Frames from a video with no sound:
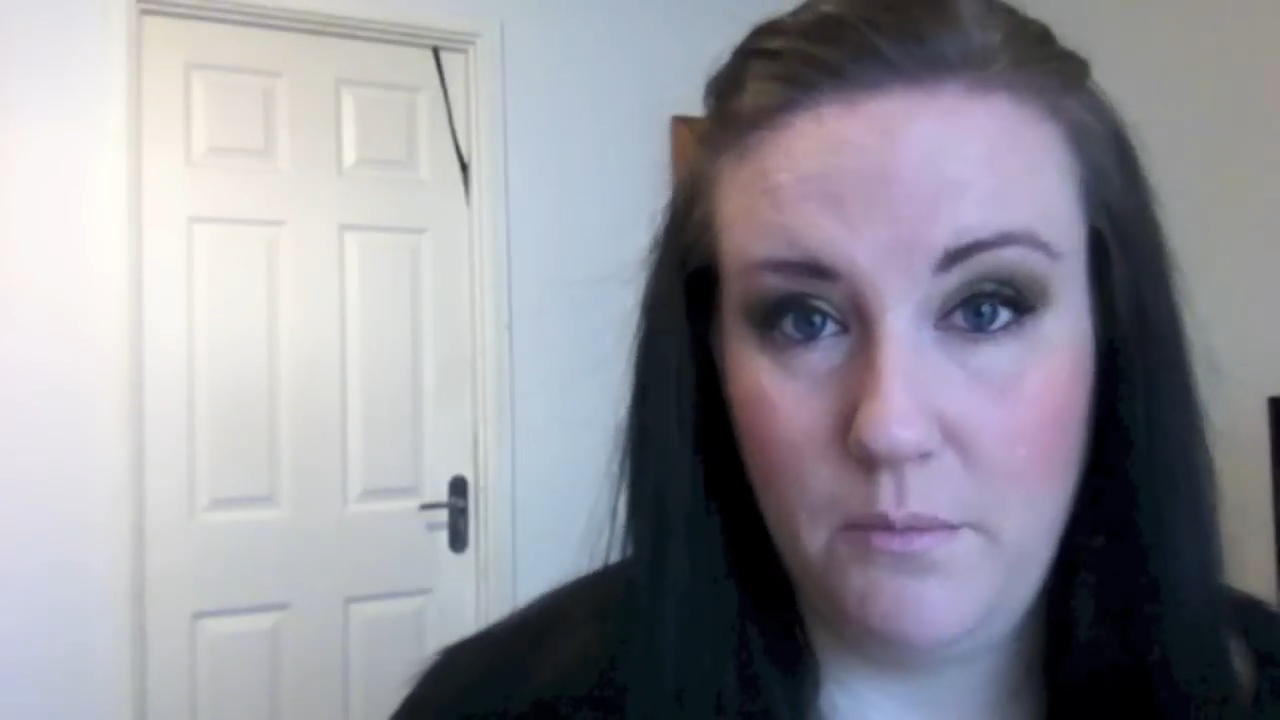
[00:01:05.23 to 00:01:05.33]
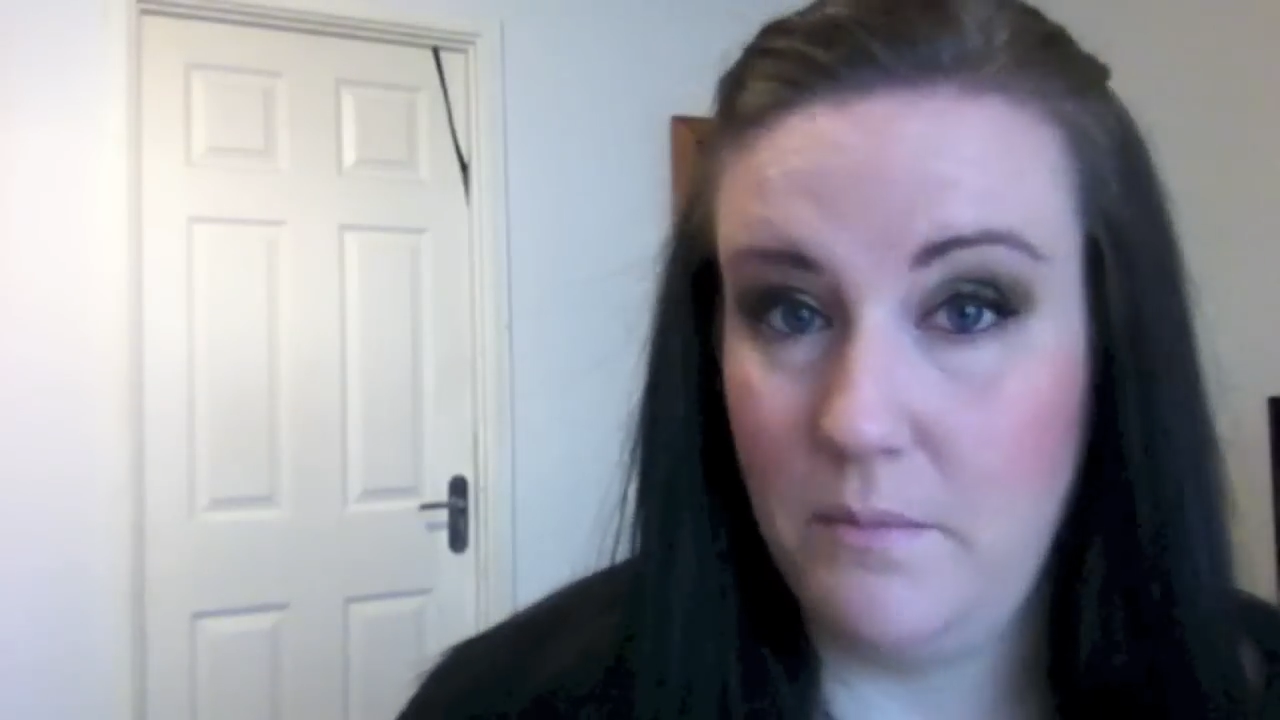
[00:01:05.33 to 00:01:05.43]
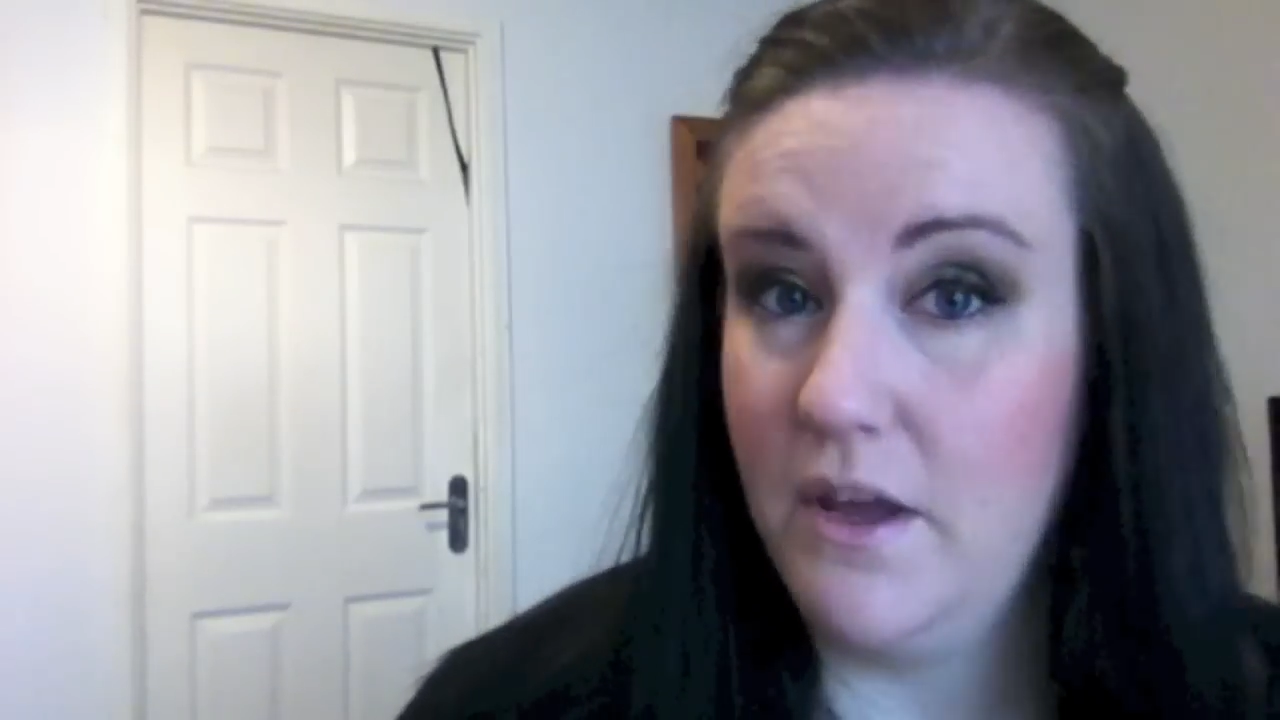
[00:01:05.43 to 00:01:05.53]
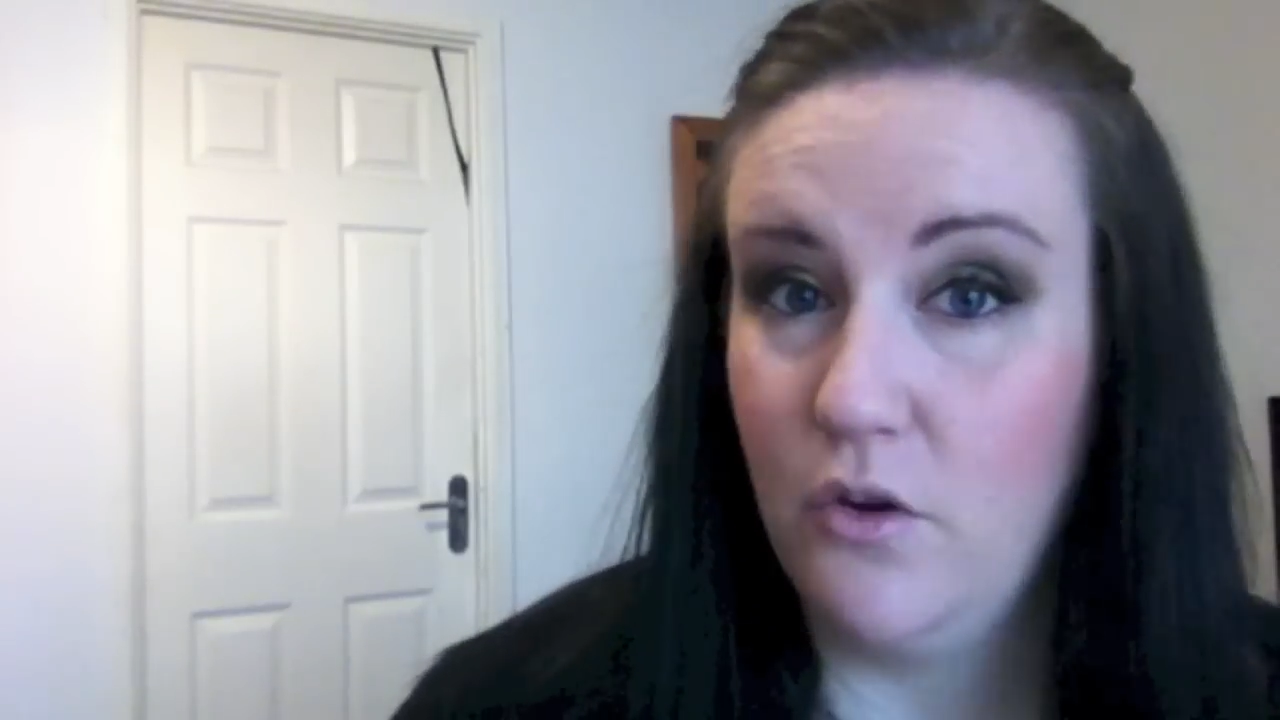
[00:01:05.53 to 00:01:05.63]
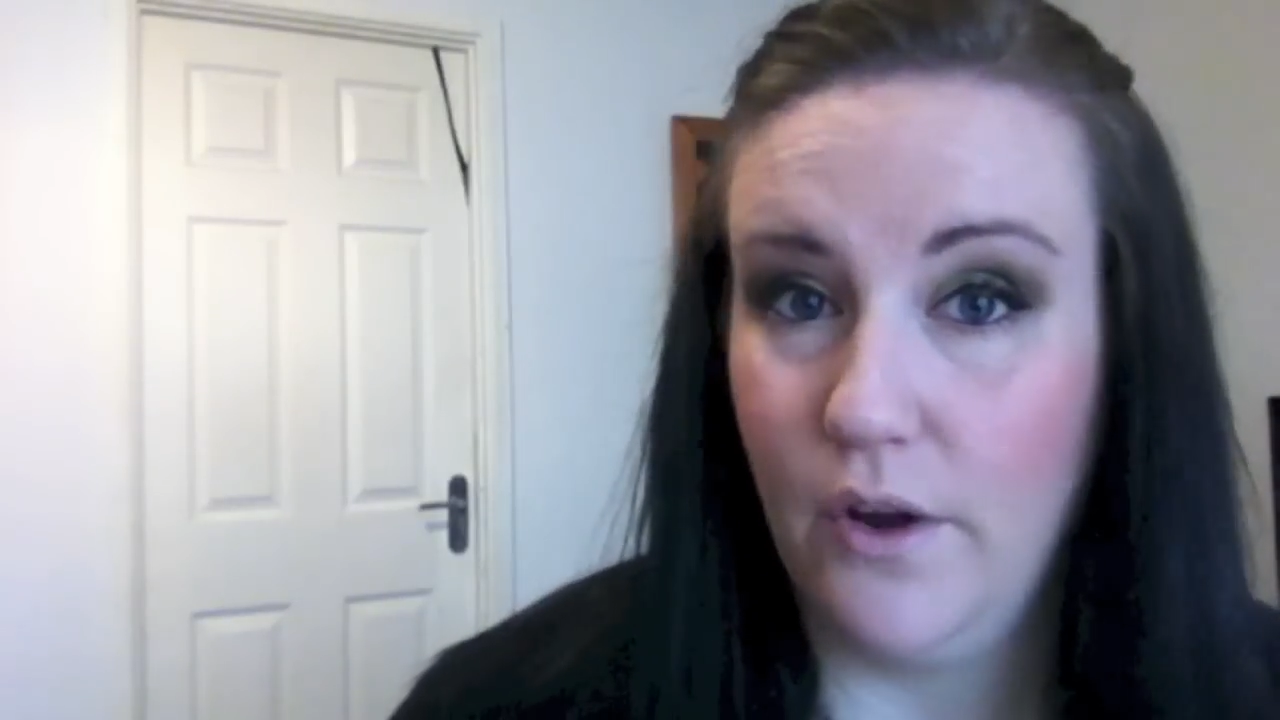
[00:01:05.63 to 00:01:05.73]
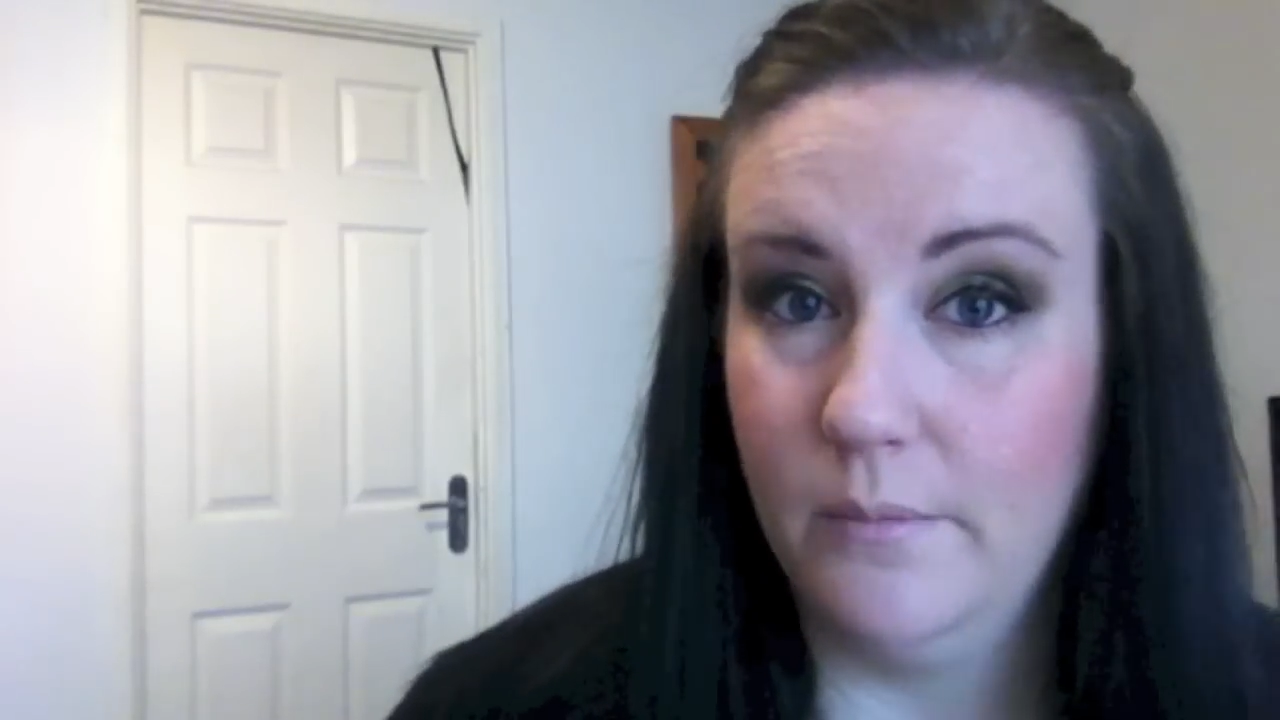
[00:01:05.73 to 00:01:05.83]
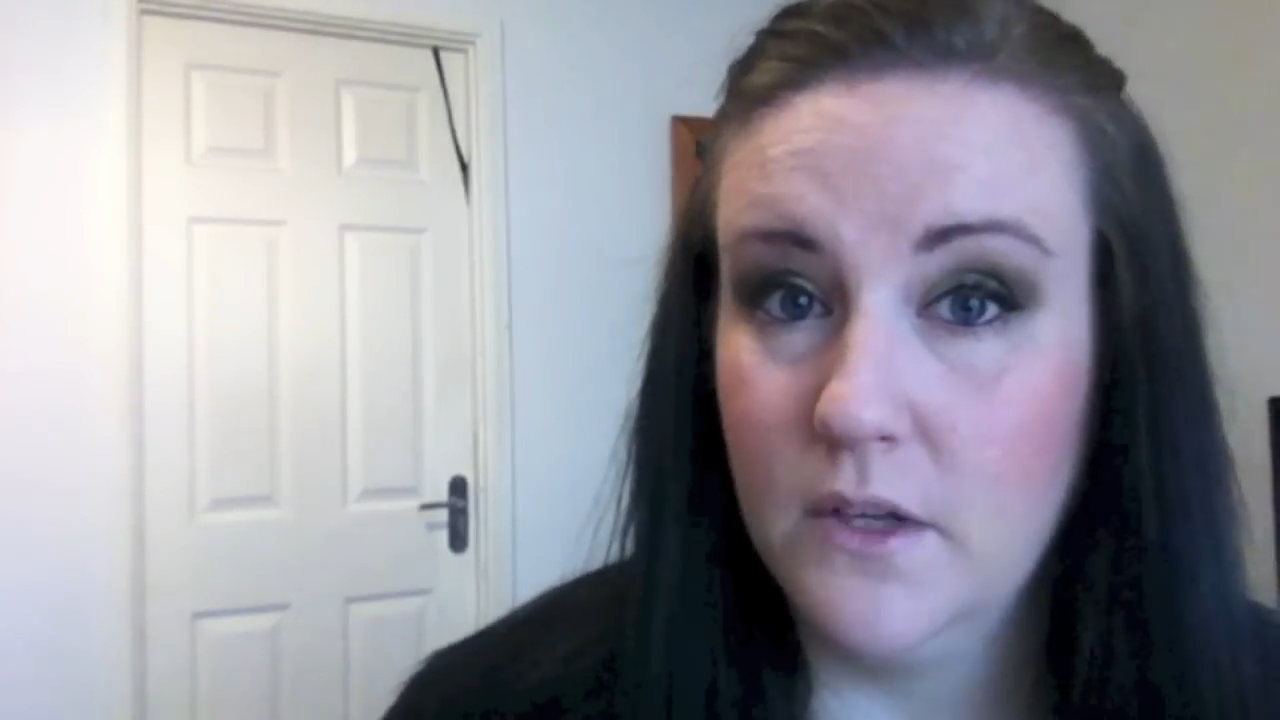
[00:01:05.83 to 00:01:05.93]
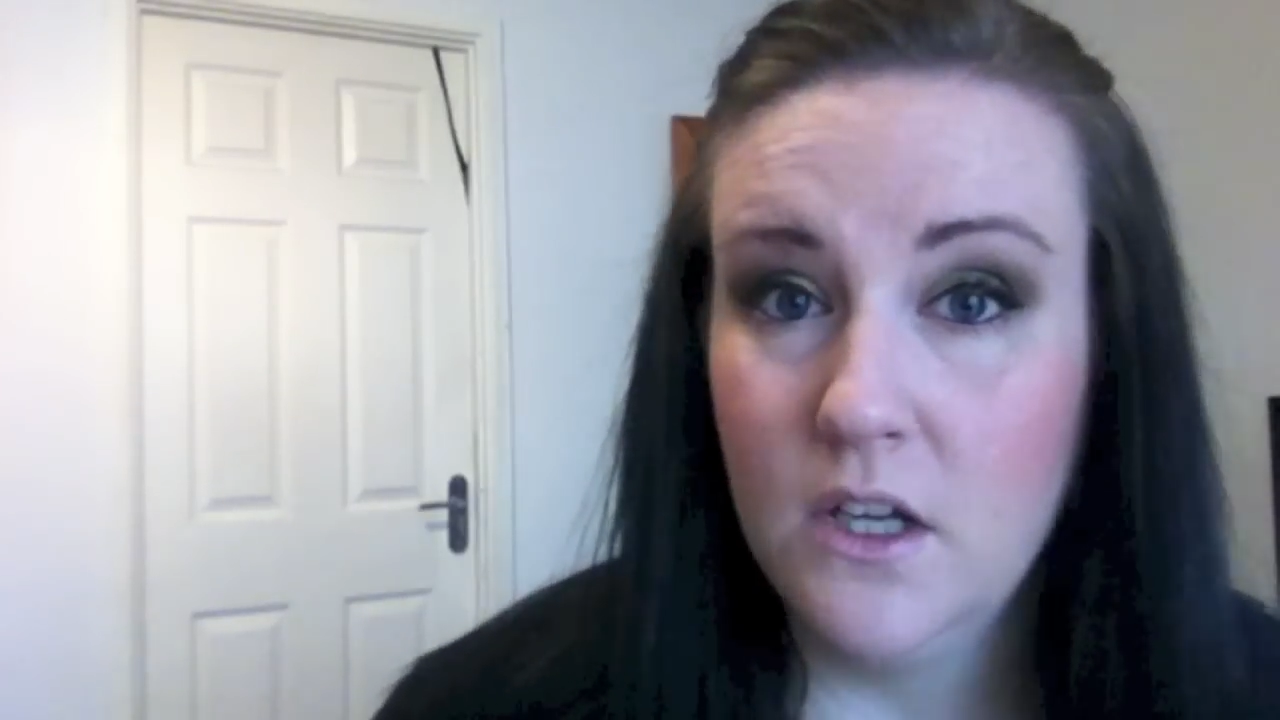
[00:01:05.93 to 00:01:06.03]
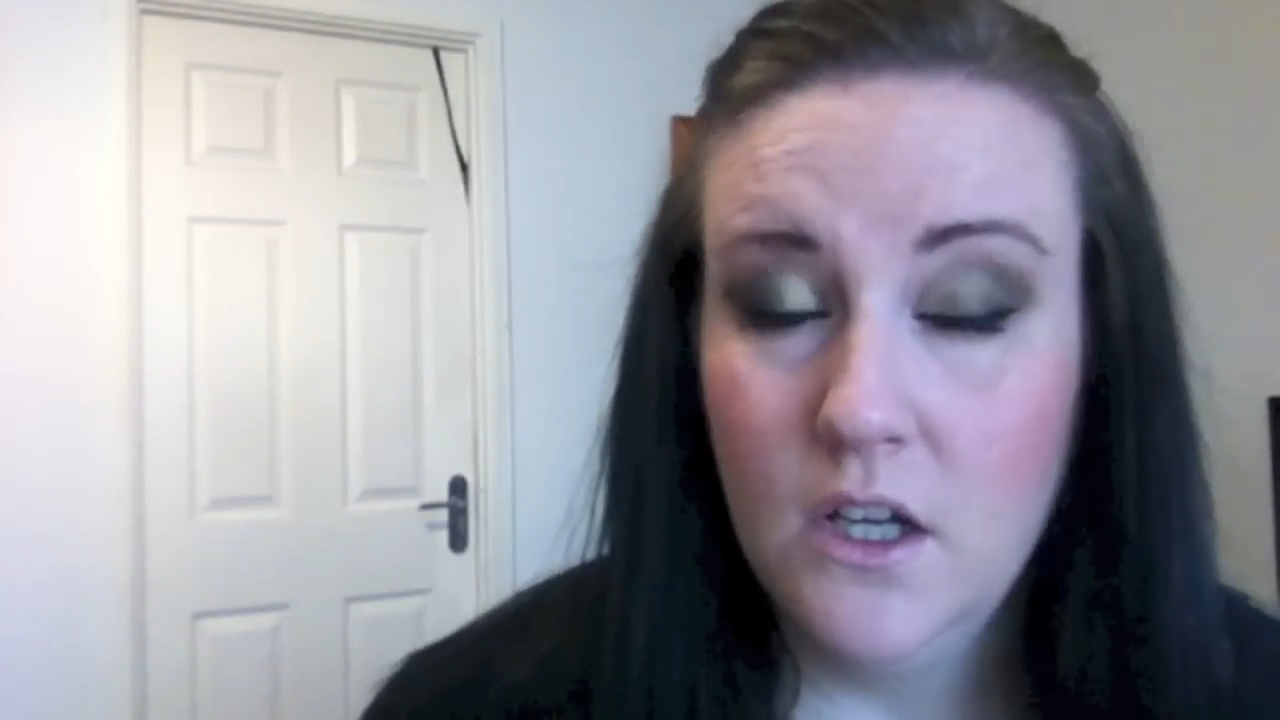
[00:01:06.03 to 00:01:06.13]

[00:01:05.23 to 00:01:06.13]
BB cream,